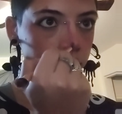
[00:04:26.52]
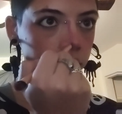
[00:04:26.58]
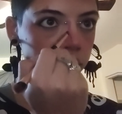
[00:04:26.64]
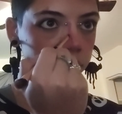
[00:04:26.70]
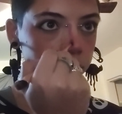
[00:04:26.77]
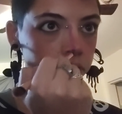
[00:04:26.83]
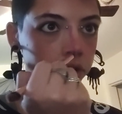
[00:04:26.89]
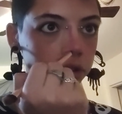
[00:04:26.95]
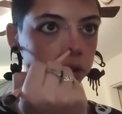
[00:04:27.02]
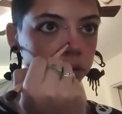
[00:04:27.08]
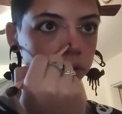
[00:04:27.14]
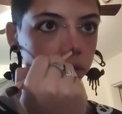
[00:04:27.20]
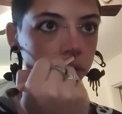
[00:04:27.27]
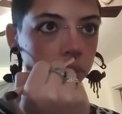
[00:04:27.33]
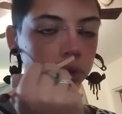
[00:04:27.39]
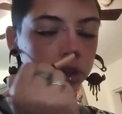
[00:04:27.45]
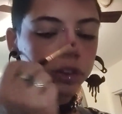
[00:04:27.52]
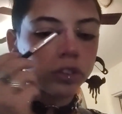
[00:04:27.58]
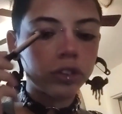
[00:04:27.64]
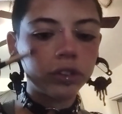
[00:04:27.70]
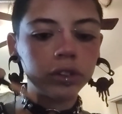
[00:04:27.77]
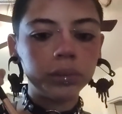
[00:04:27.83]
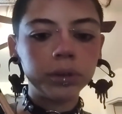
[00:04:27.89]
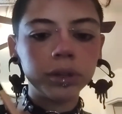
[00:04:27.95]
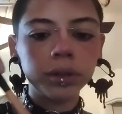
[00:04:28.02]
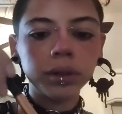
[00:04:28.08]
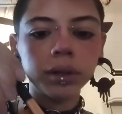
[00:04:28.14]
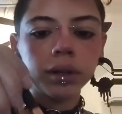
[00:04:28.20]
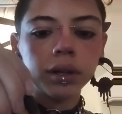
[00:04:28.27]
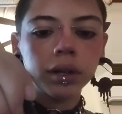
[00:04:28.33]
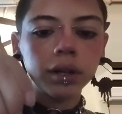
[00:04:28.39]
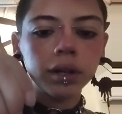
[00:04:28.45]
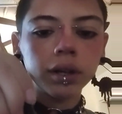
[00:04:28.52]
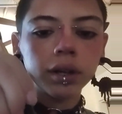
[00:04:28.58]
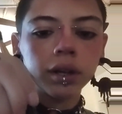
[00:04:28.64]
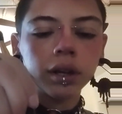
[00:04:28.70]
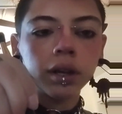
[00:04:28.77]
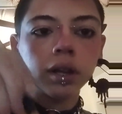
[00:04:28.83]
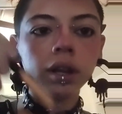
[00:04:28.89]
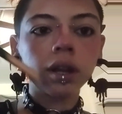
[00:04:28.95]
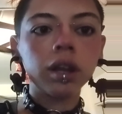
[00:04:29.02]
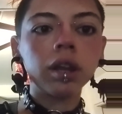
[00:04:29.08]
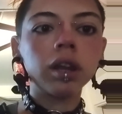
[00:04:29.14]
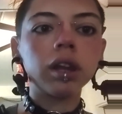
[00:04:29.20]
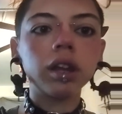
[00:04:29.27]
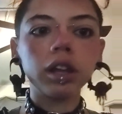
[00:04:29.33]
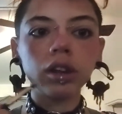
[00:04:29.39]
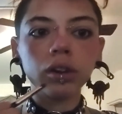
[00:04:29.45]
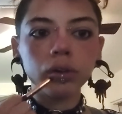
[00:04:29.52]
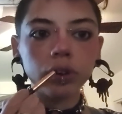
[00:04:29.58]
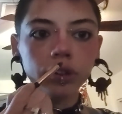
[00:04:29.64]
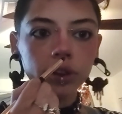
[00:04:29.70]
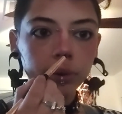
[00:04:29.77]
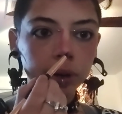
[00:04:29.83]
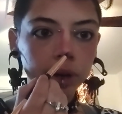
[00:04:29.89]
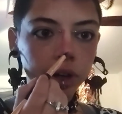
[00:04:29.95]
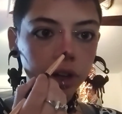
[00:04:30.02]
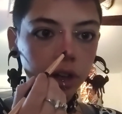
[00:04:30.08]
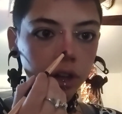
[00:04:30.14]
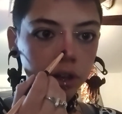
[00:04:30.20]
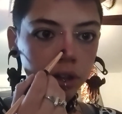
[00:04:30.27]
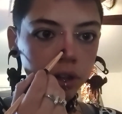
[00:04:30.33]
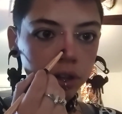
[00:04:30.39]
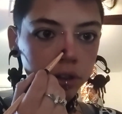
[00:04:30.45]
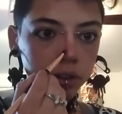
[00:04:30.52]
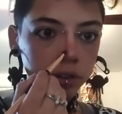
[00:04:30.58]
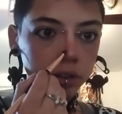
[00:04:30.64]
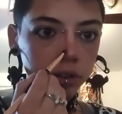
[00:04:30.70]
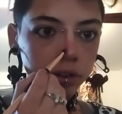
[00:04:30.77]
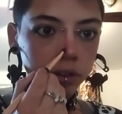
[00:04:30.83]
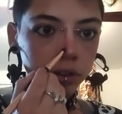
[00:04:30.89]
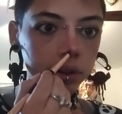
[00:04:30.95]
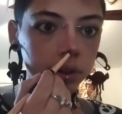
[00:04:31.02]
They'll blend with the blush a little bit. Ignore the barking dogs.